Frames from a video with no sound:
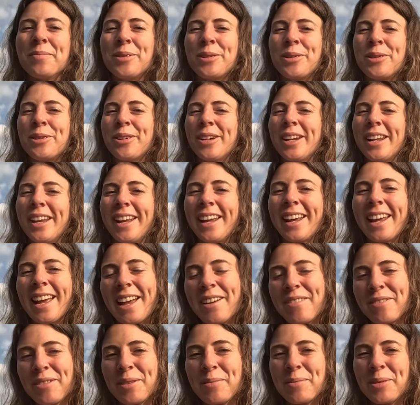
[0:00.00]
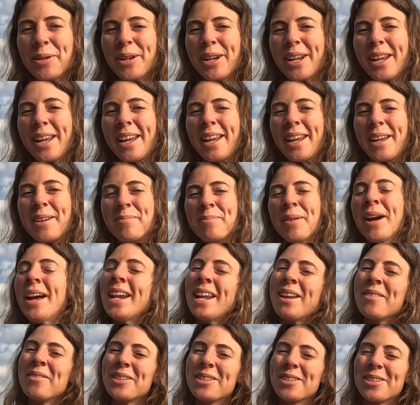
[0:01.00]
morning everybody my
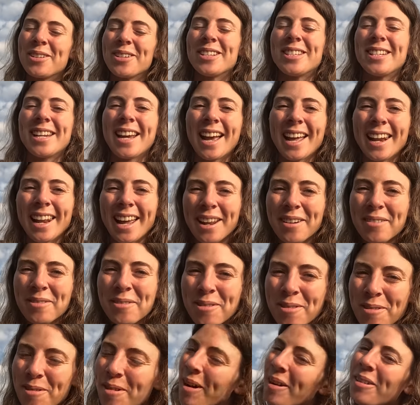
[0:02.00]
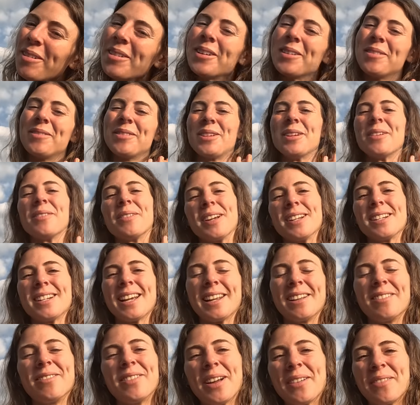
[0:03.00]
name is Christine and welcome to my
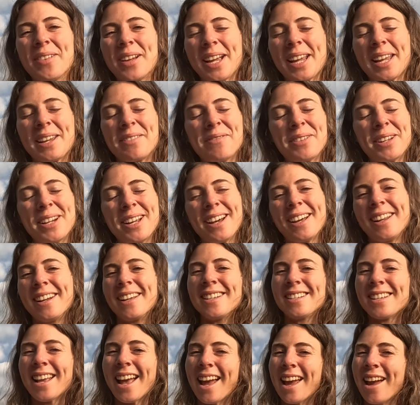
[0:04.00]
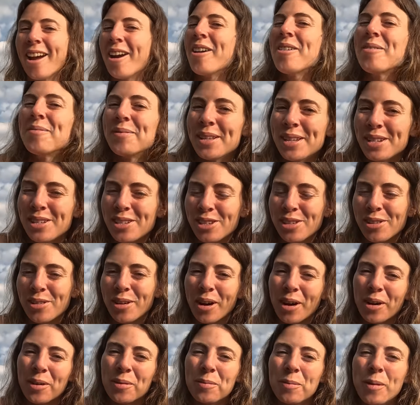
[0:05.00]
channel backpacking bananas I hope that you
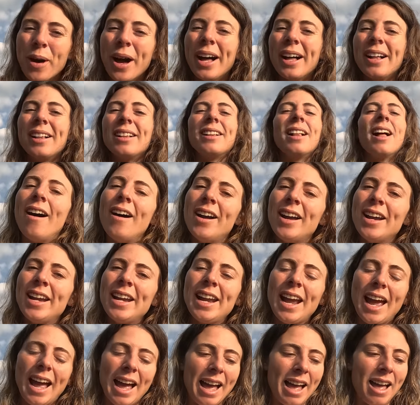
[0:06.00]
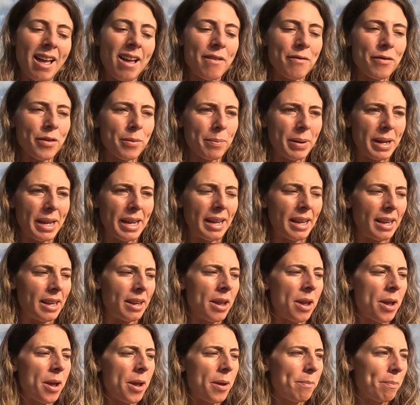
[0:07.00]
are well I have
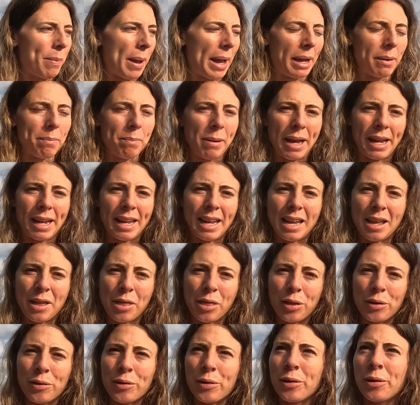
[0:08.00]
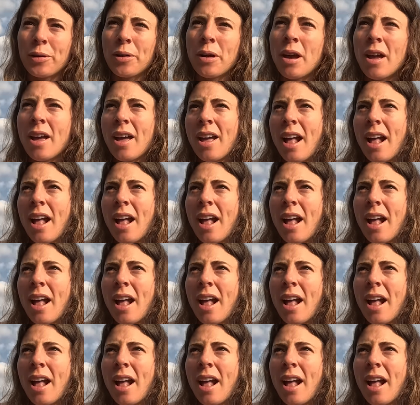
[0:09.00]
been backpacking through